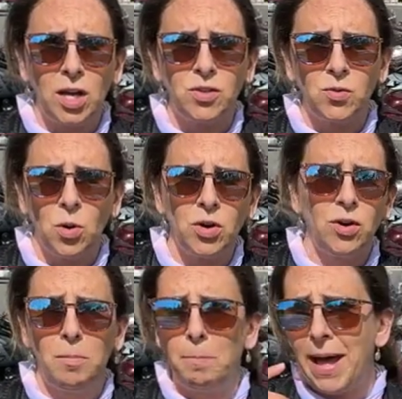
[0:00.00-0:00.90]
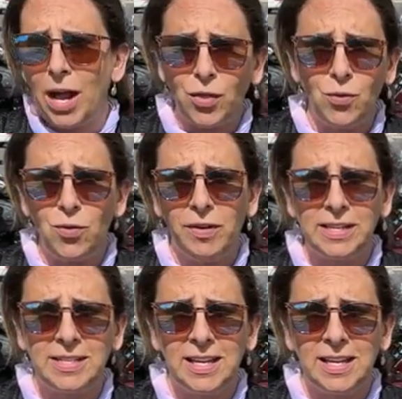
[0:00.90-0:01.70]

ice water and back through the vest